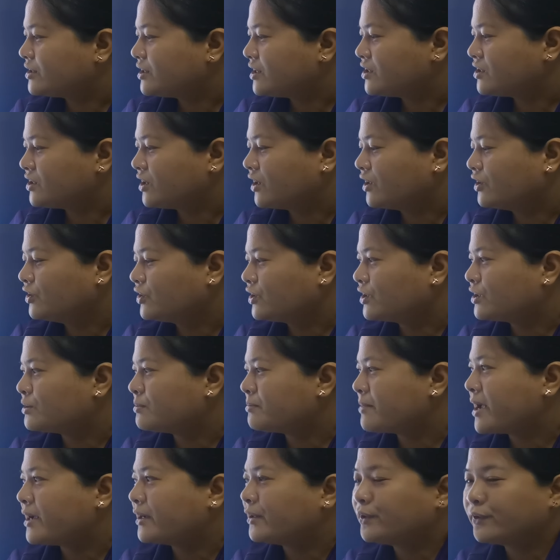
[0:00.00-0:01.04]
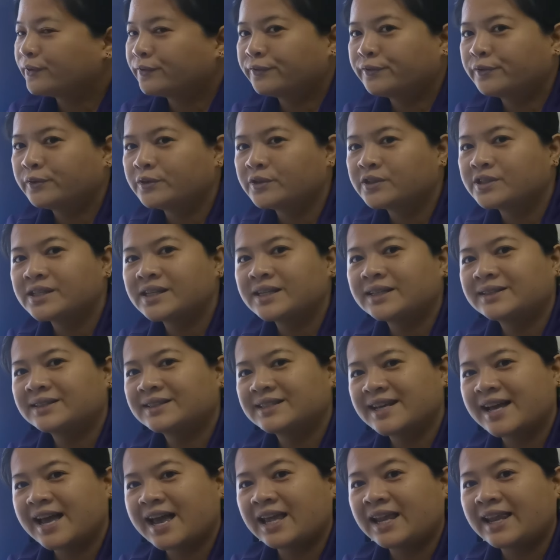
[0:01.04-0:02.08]
These are just mango fruits in
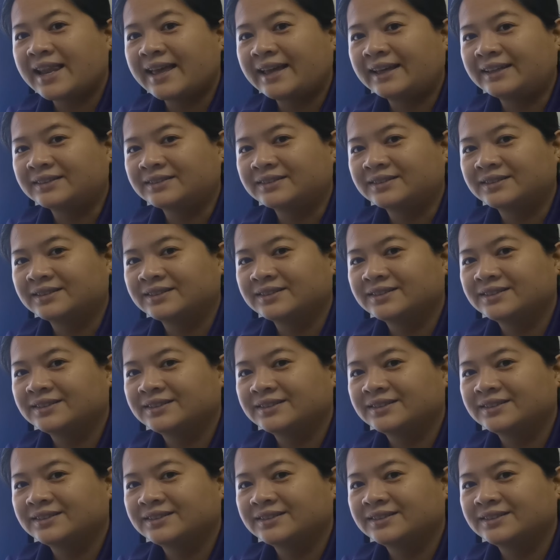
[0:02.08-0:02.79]
Thailand.